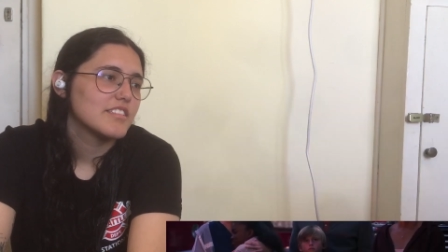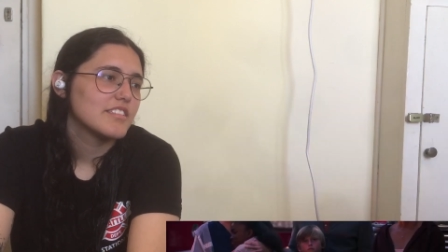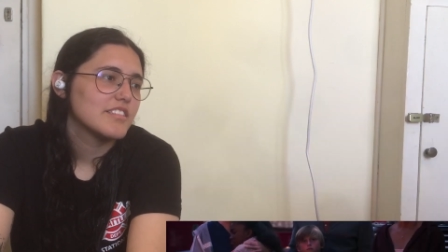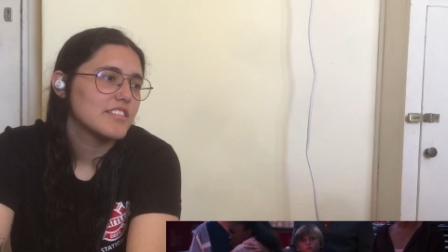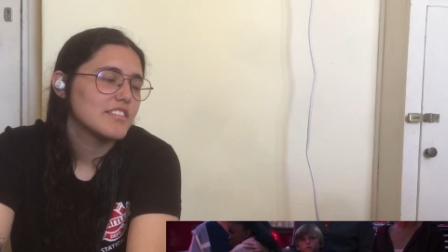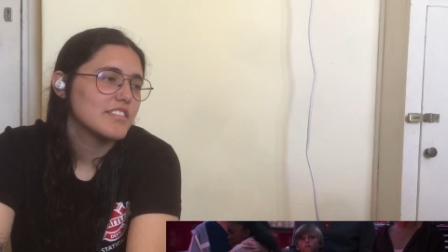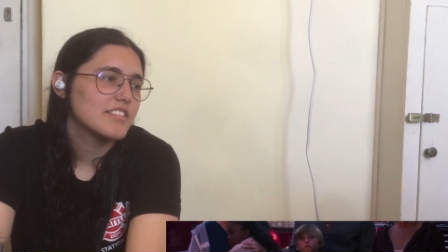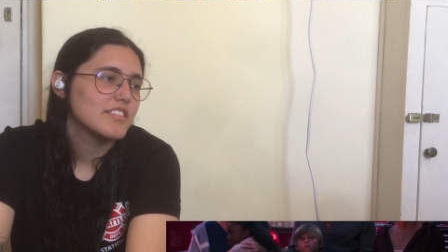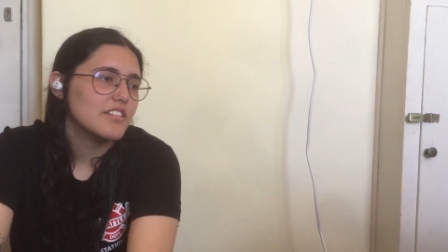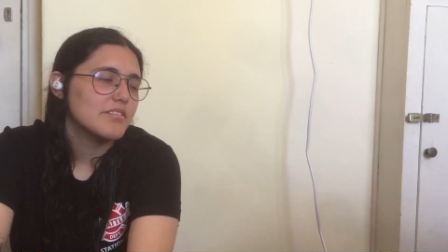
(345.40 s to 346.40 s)
just stuff.
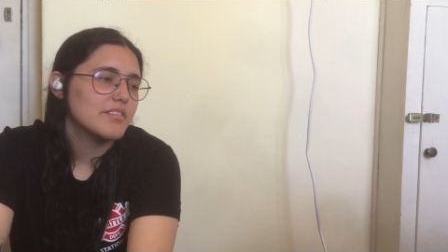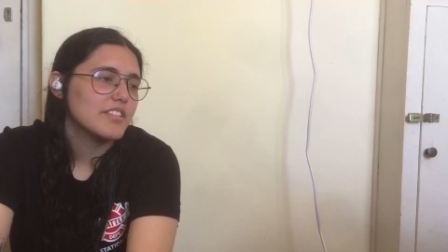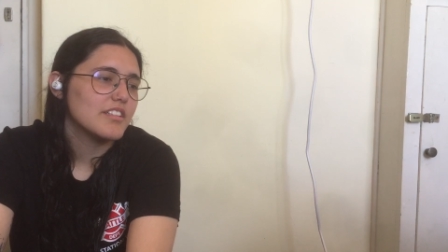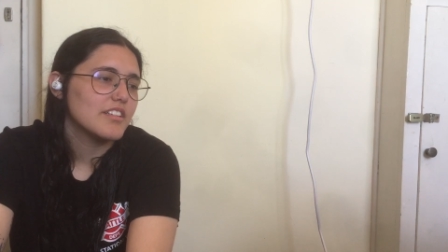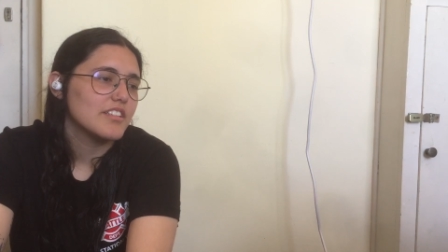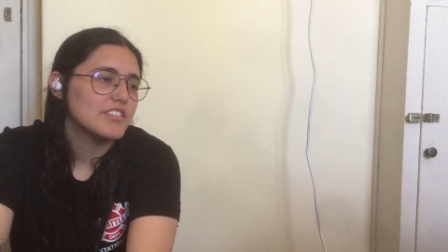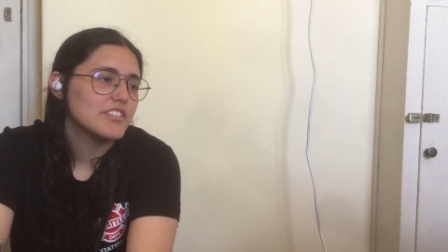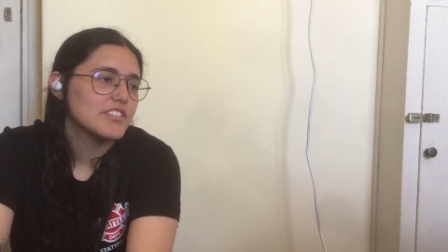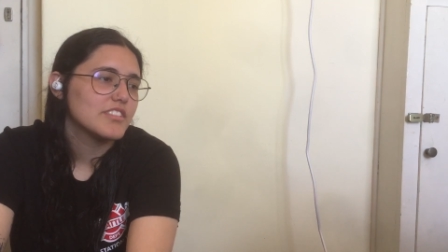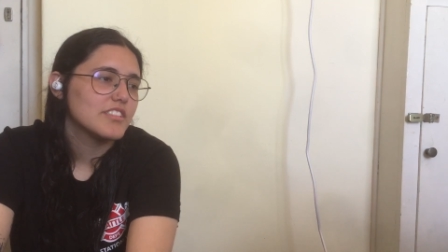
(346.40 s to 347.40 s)
Oh my gosh.
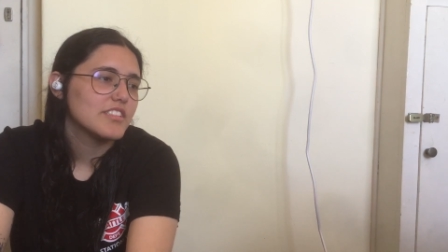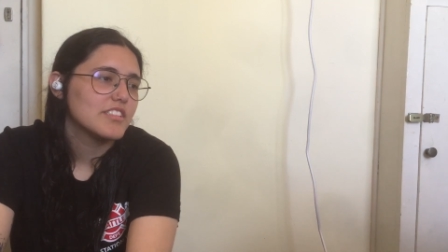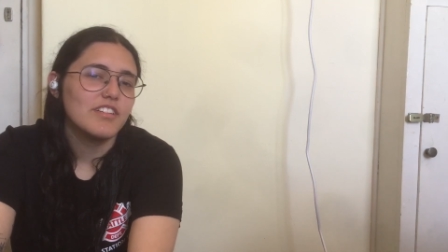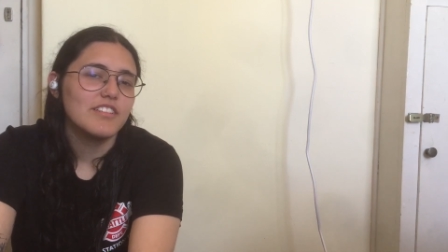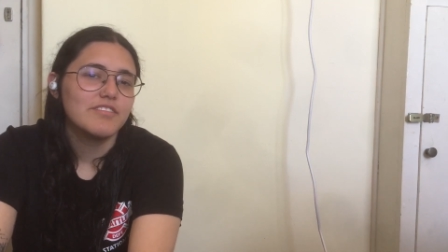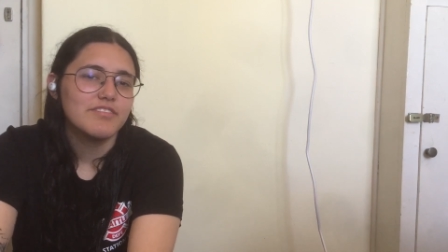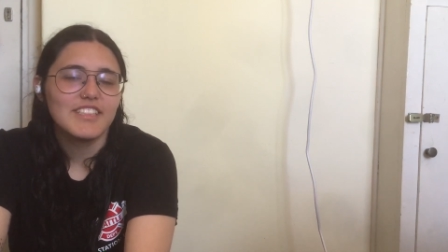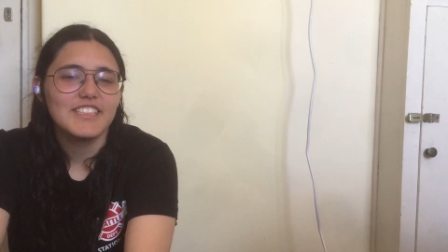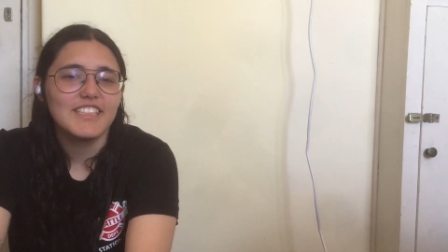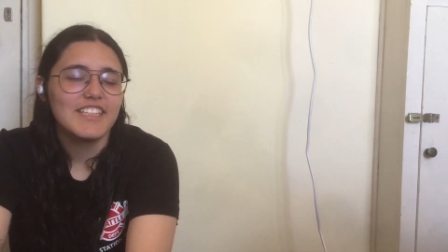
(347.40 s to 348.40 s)
Well,
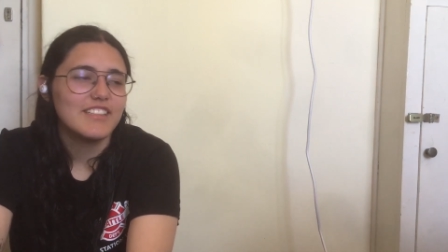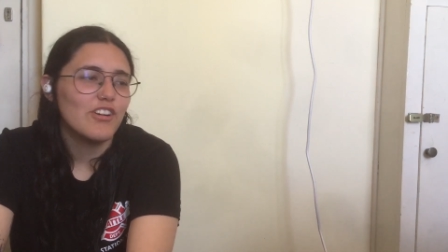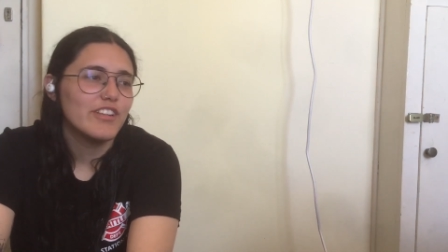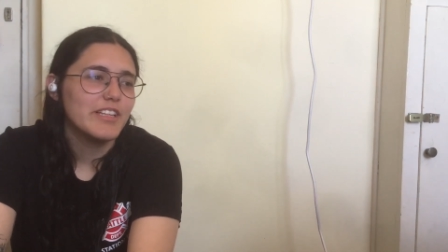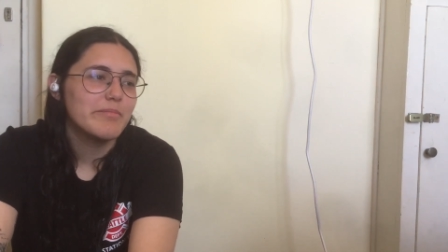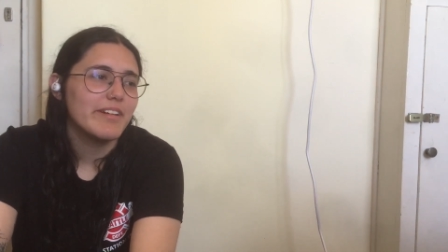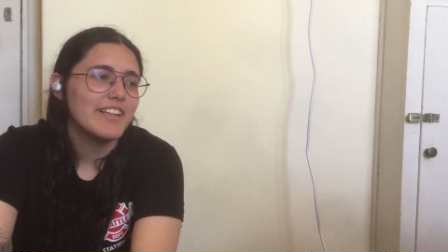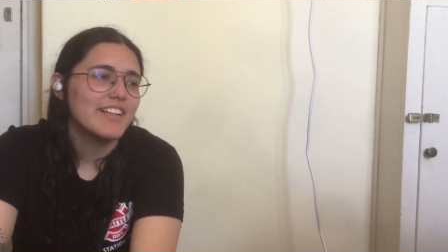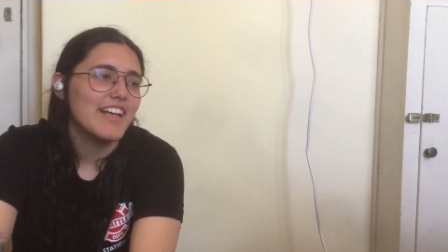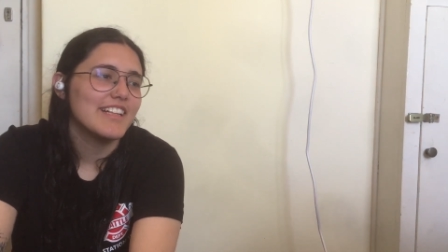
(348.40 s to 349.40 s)
that's it. Only
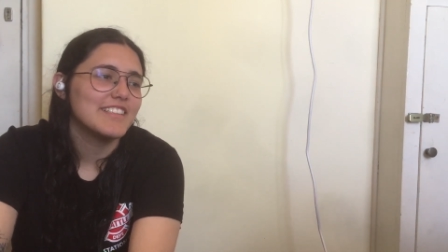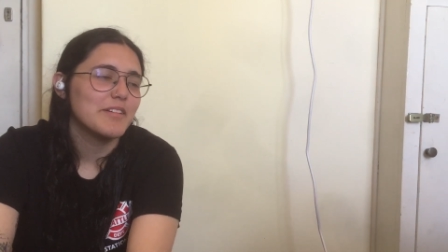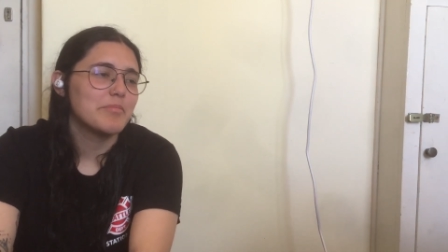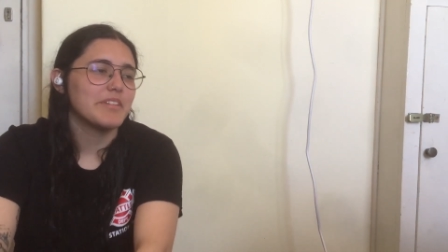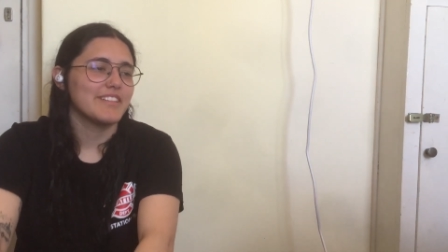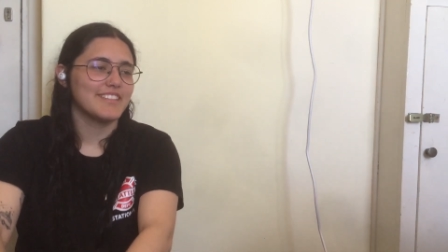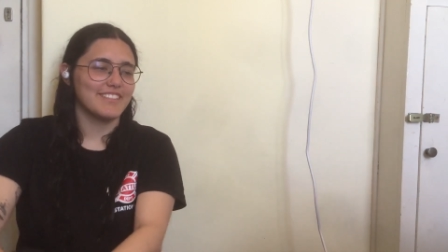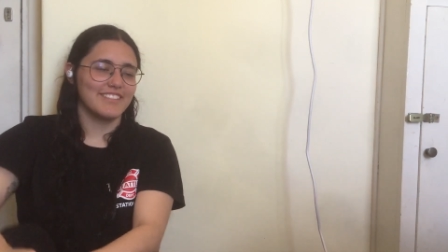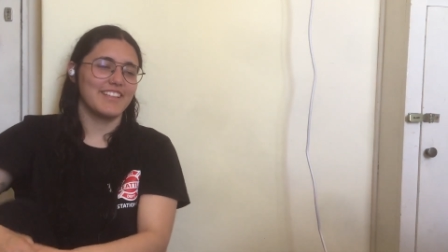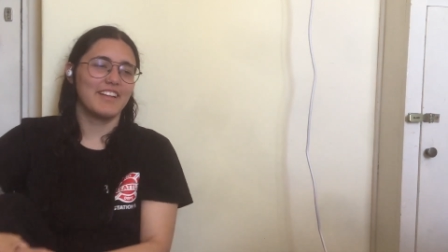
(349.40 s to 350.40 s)
Ben and Andy appeared
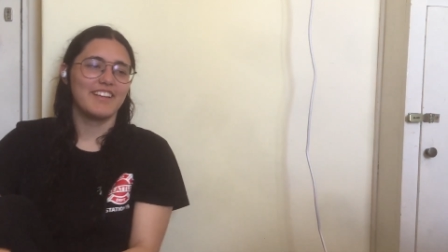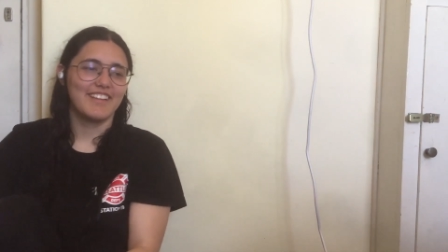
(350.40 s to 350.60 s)
on the